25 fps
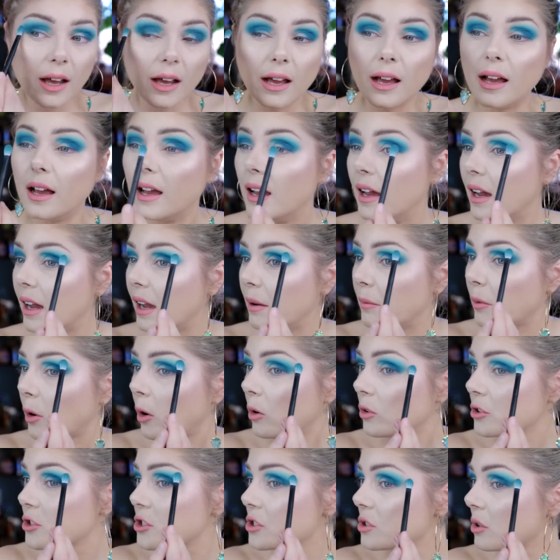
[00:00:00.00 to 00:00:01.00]
Uh, and
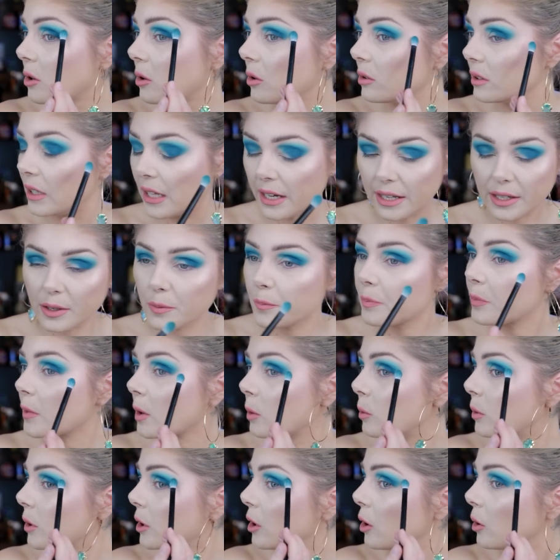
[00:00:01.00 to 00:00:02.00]
also like
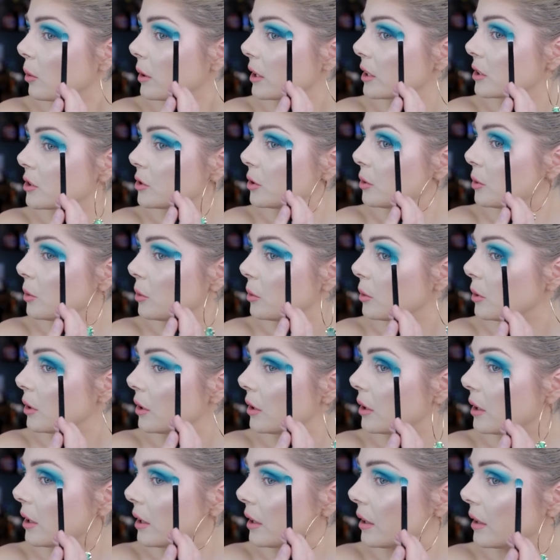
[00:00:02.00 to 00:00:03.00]
we're going to
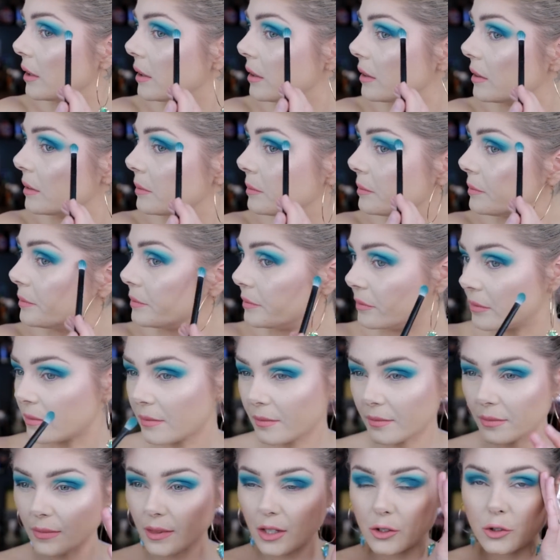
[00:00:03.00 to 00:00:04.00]
um,
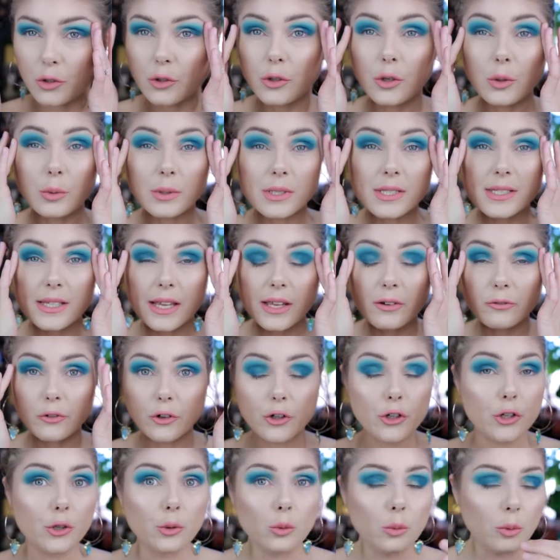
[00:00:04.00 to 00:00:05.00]
to U S A for
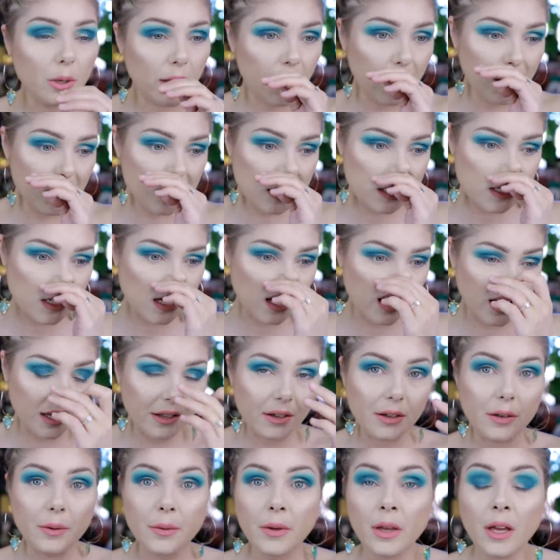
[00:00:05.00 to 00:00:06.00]
two weeks,
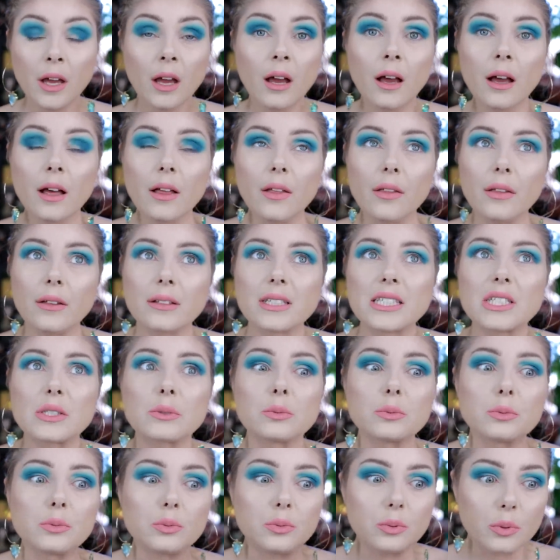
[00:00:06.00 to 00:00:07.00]
and it's
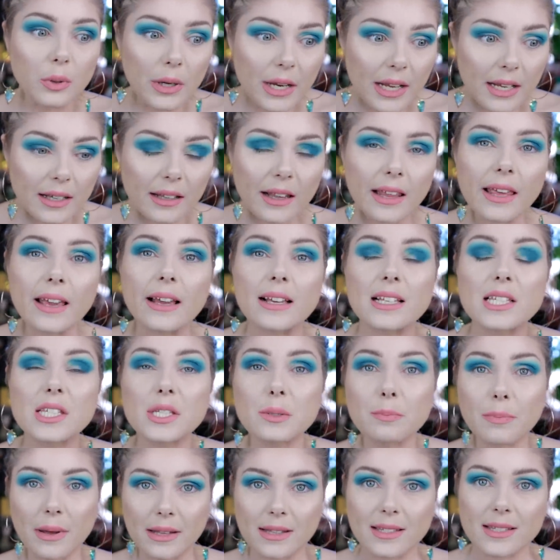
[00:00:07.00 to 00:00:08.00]
really
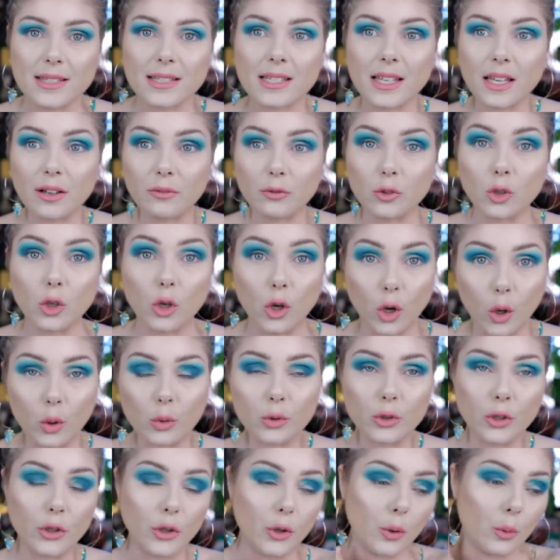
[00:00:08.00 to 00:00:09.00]
expensive to go
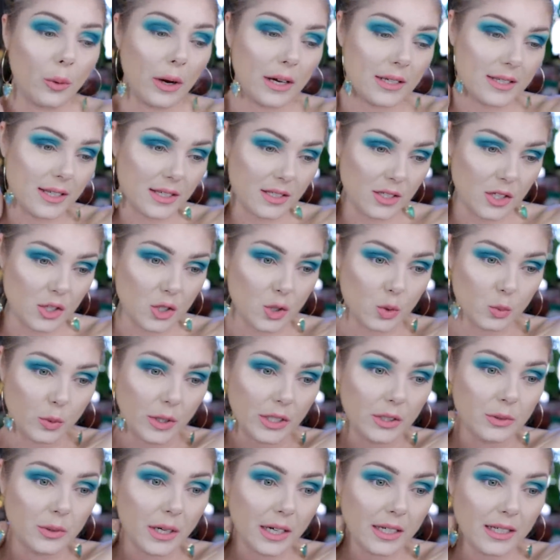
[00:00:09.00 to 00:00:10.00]
to U S as a
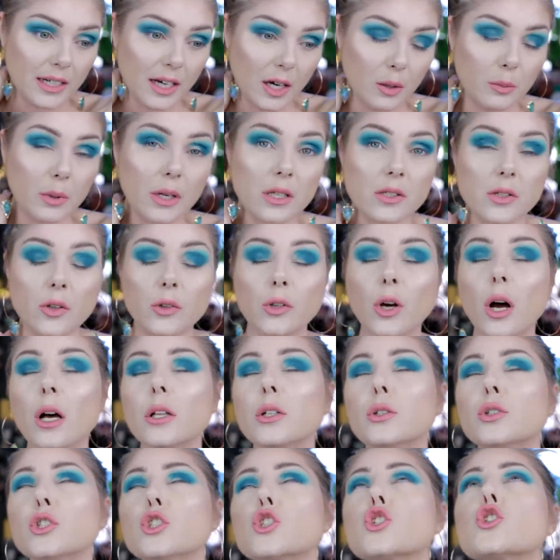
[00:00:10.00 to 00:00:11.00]
Swede right now, because the
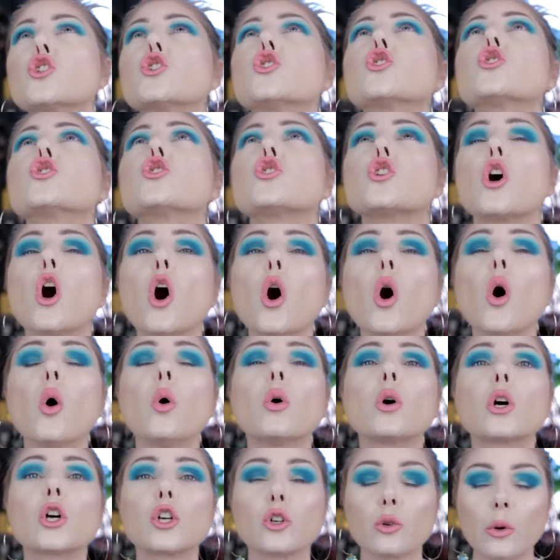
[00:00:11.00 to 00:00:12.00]
dollar is
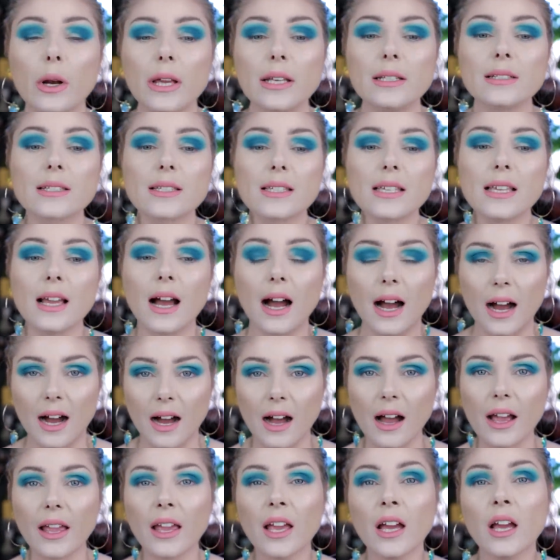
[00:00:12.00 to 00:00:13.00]
so crazy
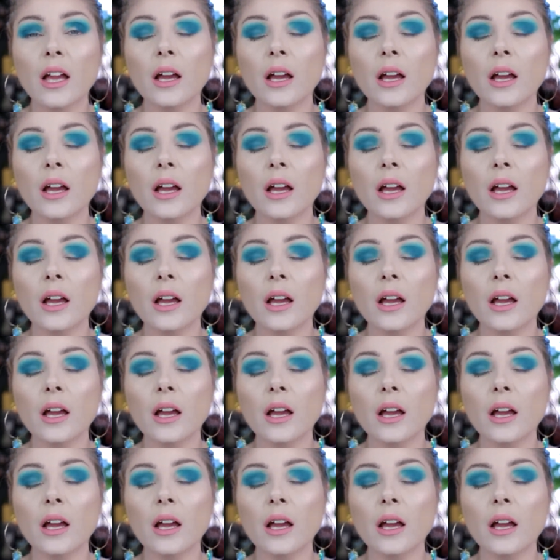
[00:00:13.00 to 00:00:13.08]
high